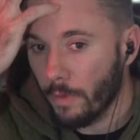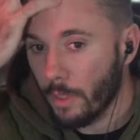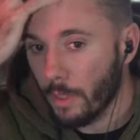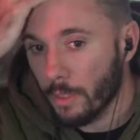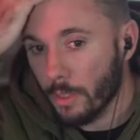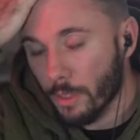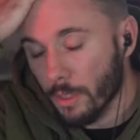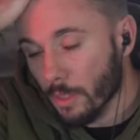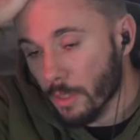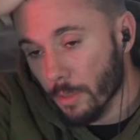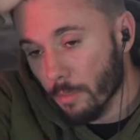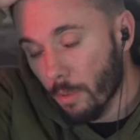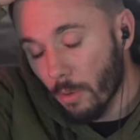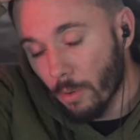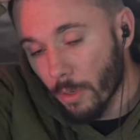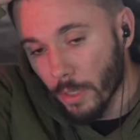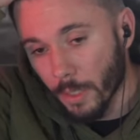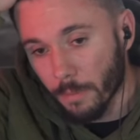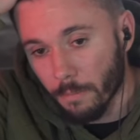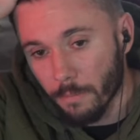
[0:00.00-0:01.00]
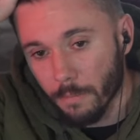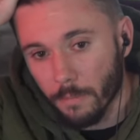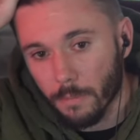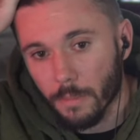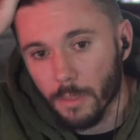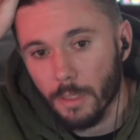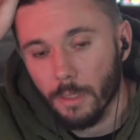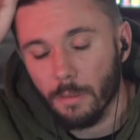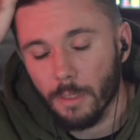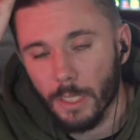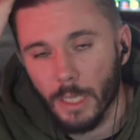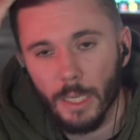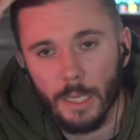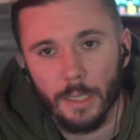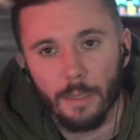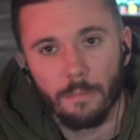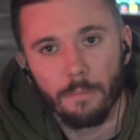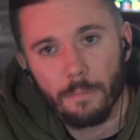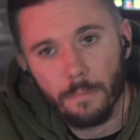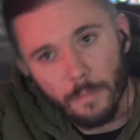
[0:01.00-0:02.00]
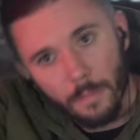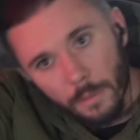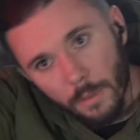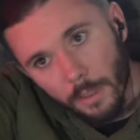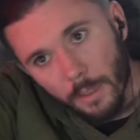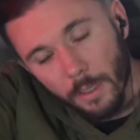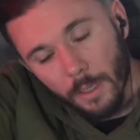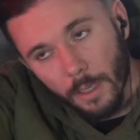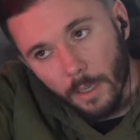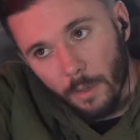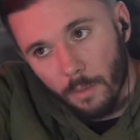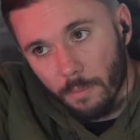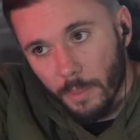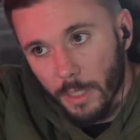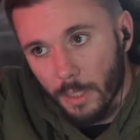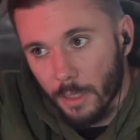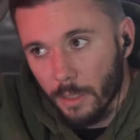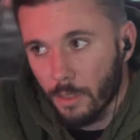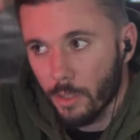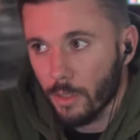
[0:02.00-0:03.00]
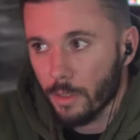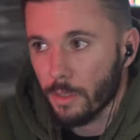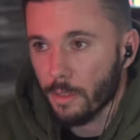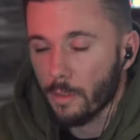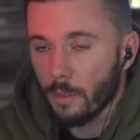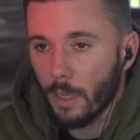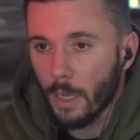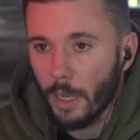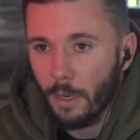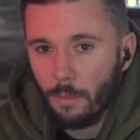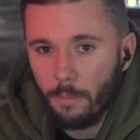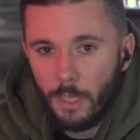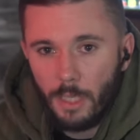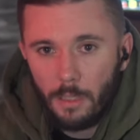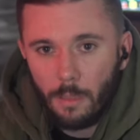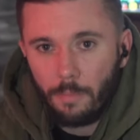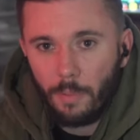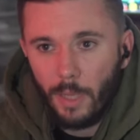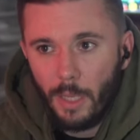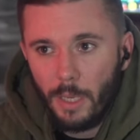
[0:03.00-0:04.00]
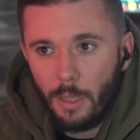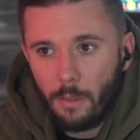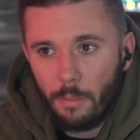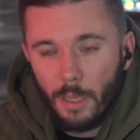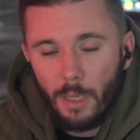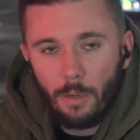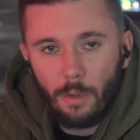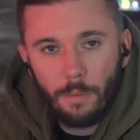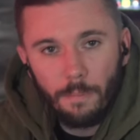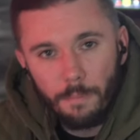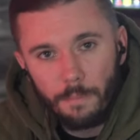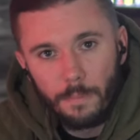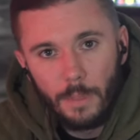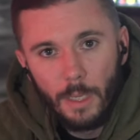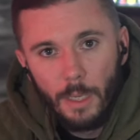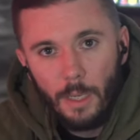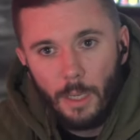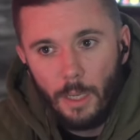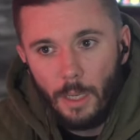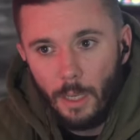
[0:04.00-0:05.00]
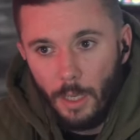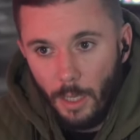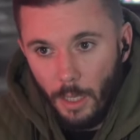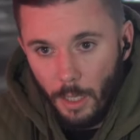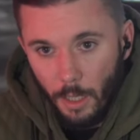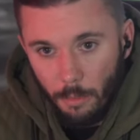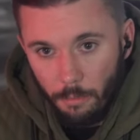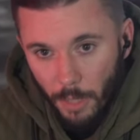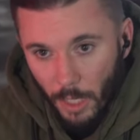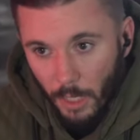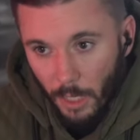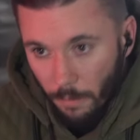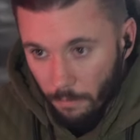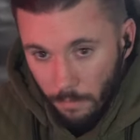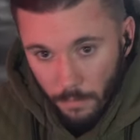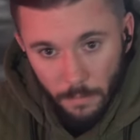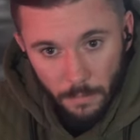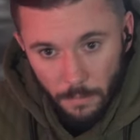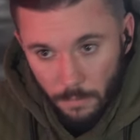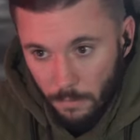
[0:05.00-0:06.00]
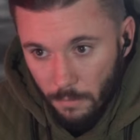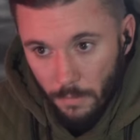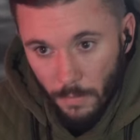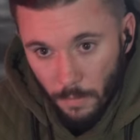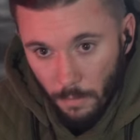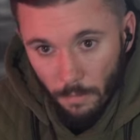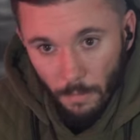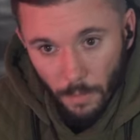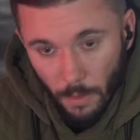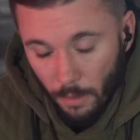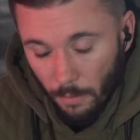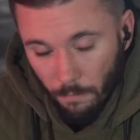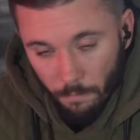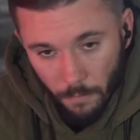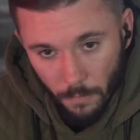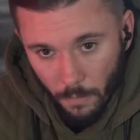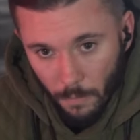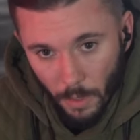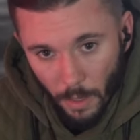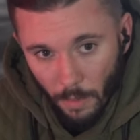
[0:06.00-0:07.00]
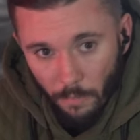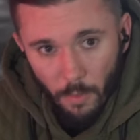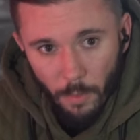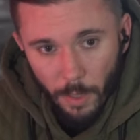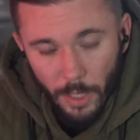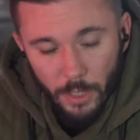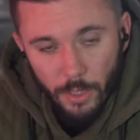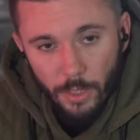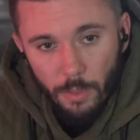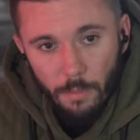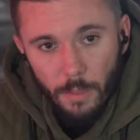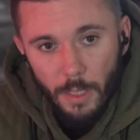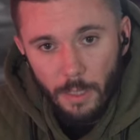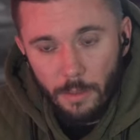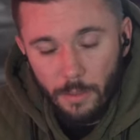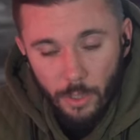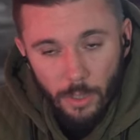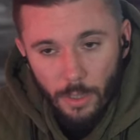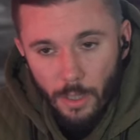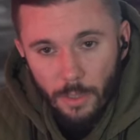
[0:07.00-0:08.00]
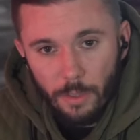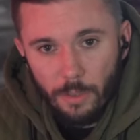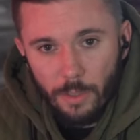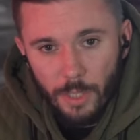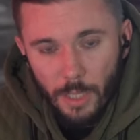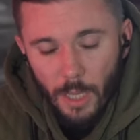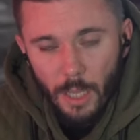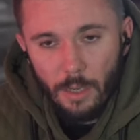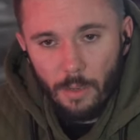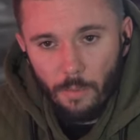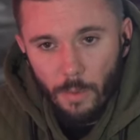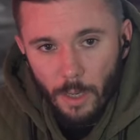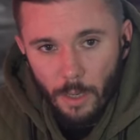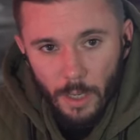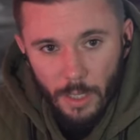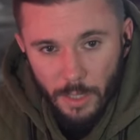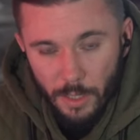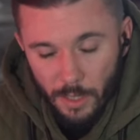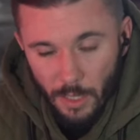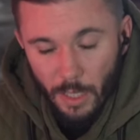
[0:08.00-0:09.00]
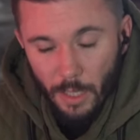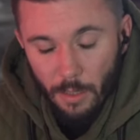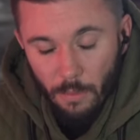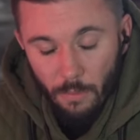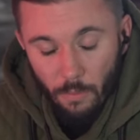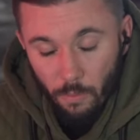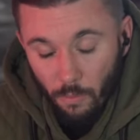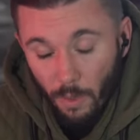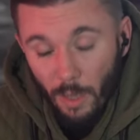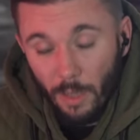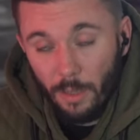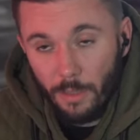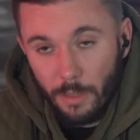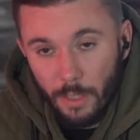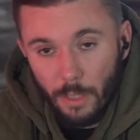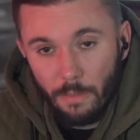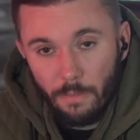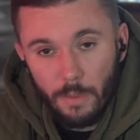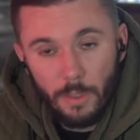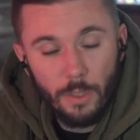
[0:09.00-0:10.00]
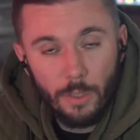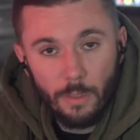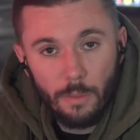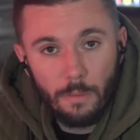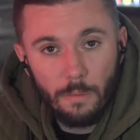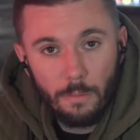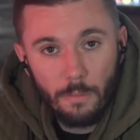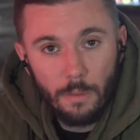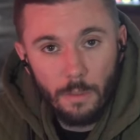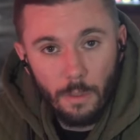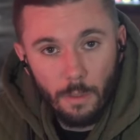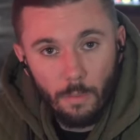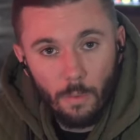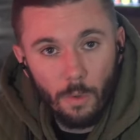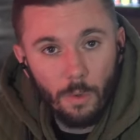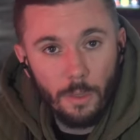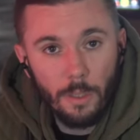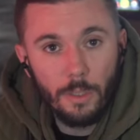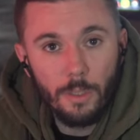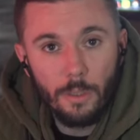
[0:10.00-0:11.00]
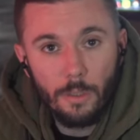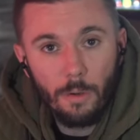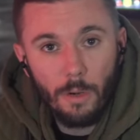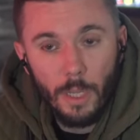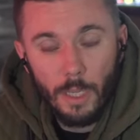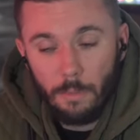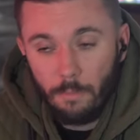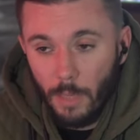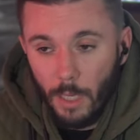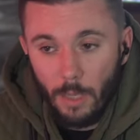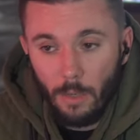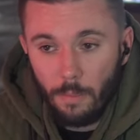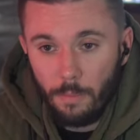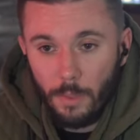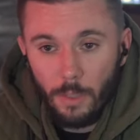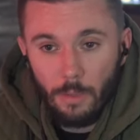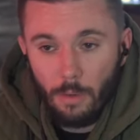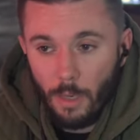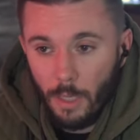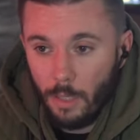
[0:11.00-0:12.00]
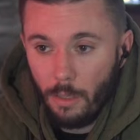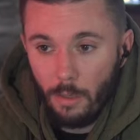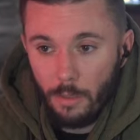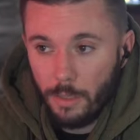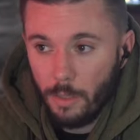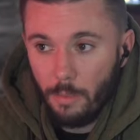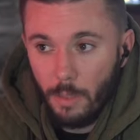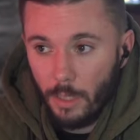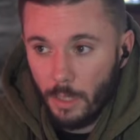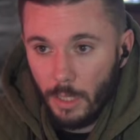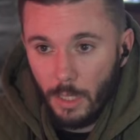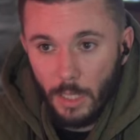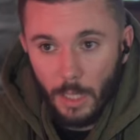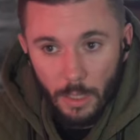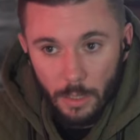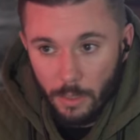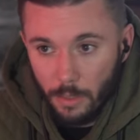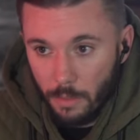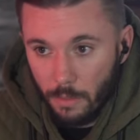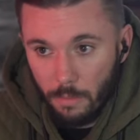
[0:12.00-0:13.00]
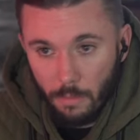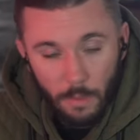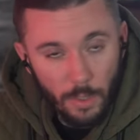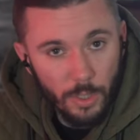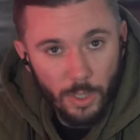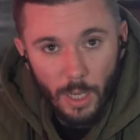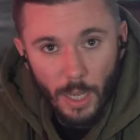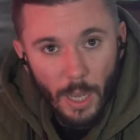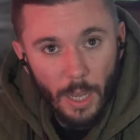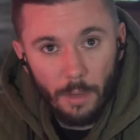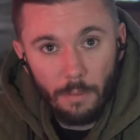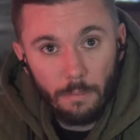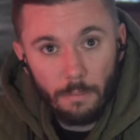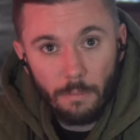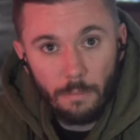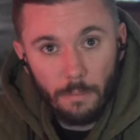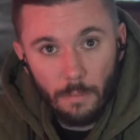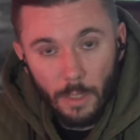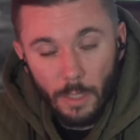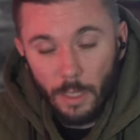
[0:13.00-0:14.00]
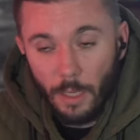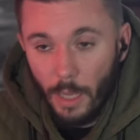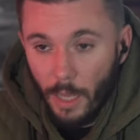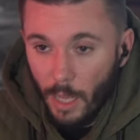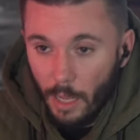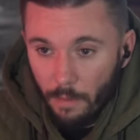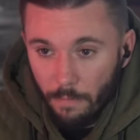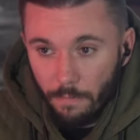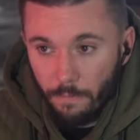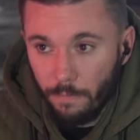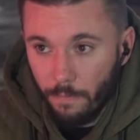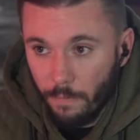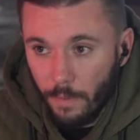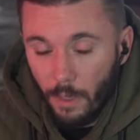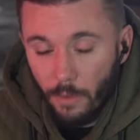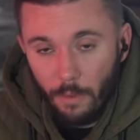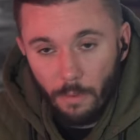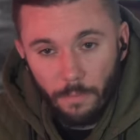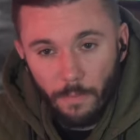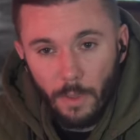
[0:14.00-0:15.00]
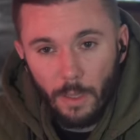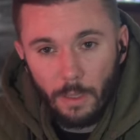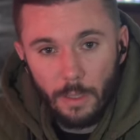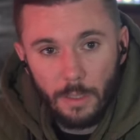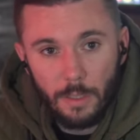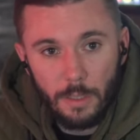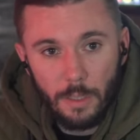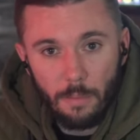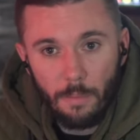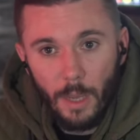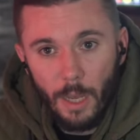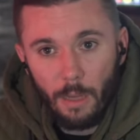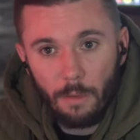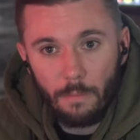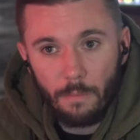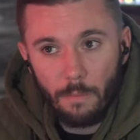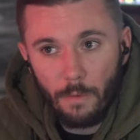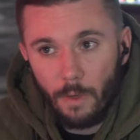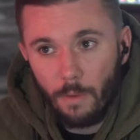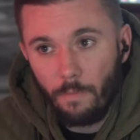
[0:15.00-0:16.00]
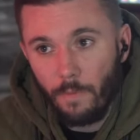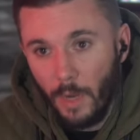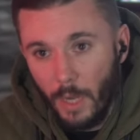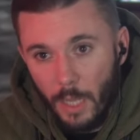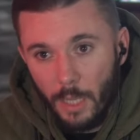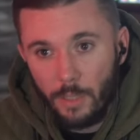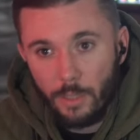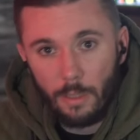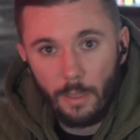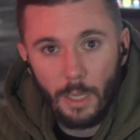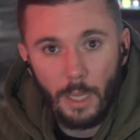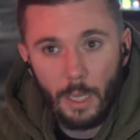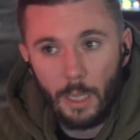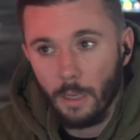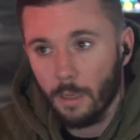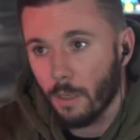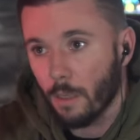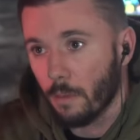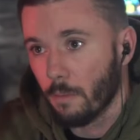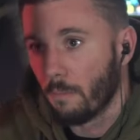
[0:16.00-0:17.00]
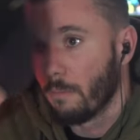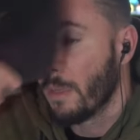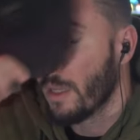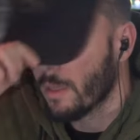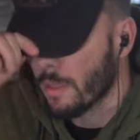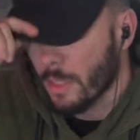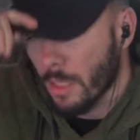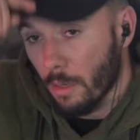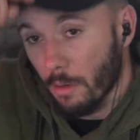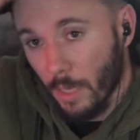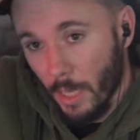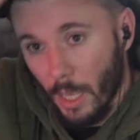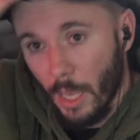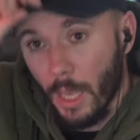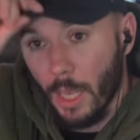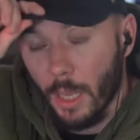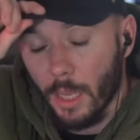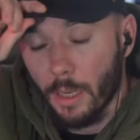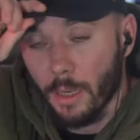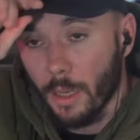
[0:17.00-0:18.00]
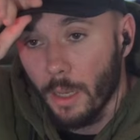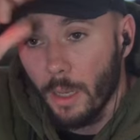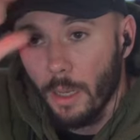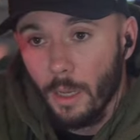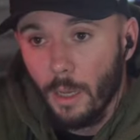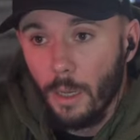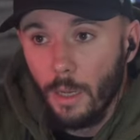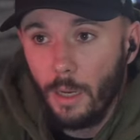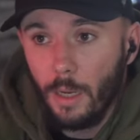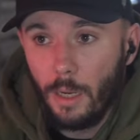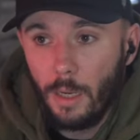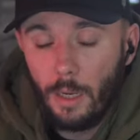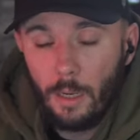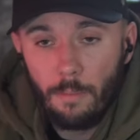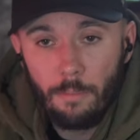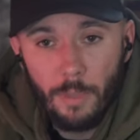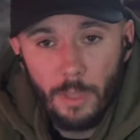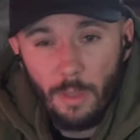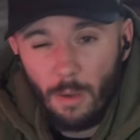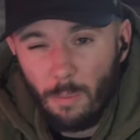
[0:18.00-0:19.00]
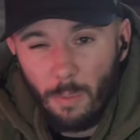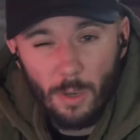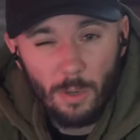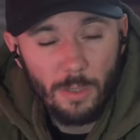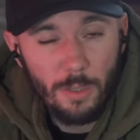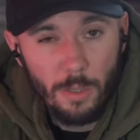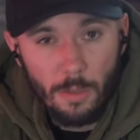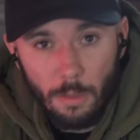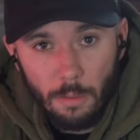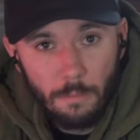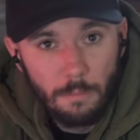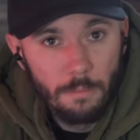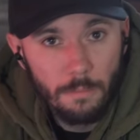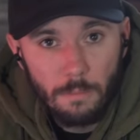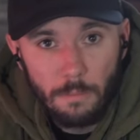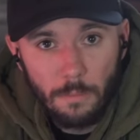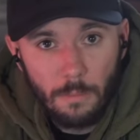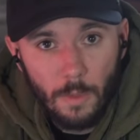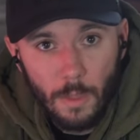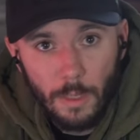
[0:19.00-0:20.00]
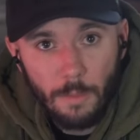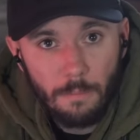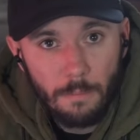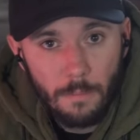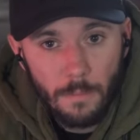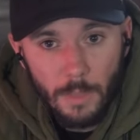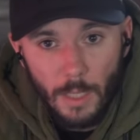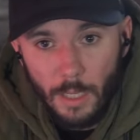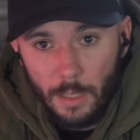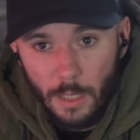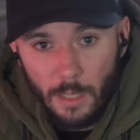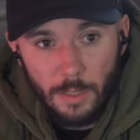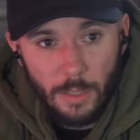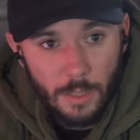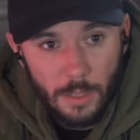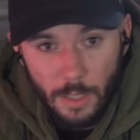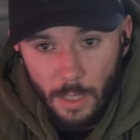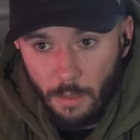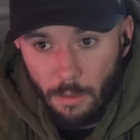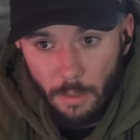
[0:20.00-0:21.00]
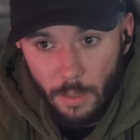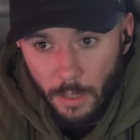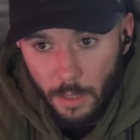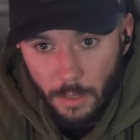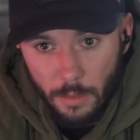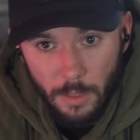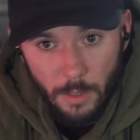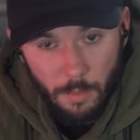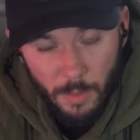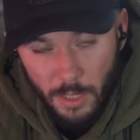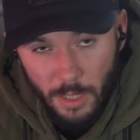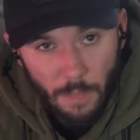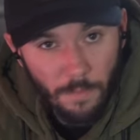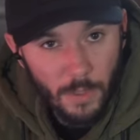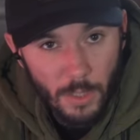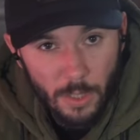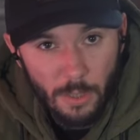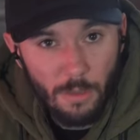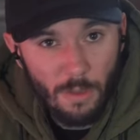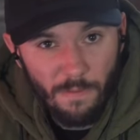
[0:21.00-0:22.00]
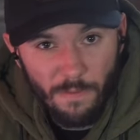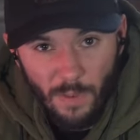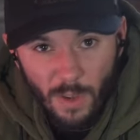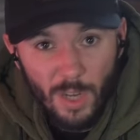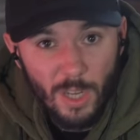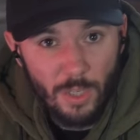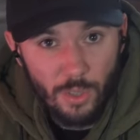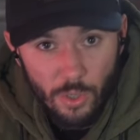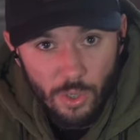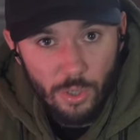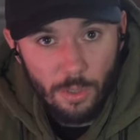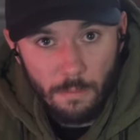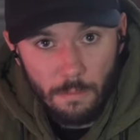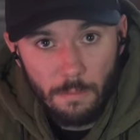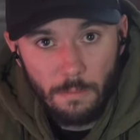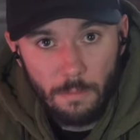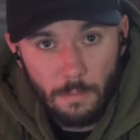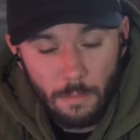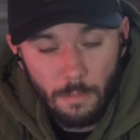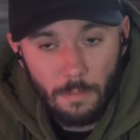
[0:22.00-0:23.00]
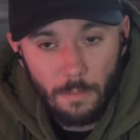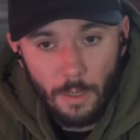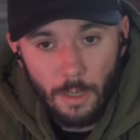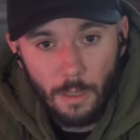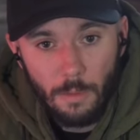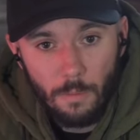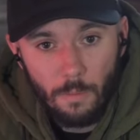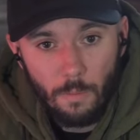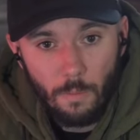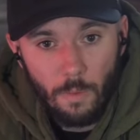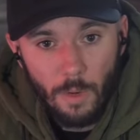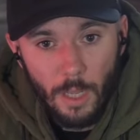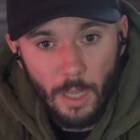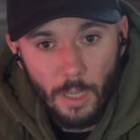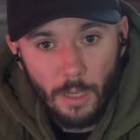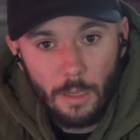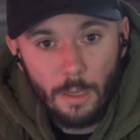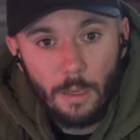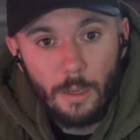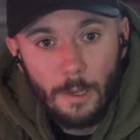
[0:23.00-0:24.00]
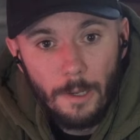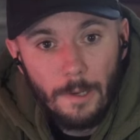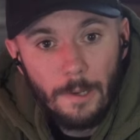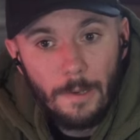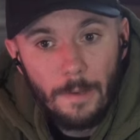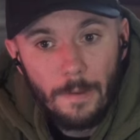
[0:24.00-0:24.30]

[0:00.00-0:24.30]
footage to support it. You know, again, I don't mean to just... I don't mean to play the middle. But everybody should be should understand where I stand relative to the war in Ukraine. I hope Ukraine ultimately kicks Russia out, right? I have other feelings about, you know, financial aid and military aid, um, but they're personal, right? Not necessarily specific to the footage. When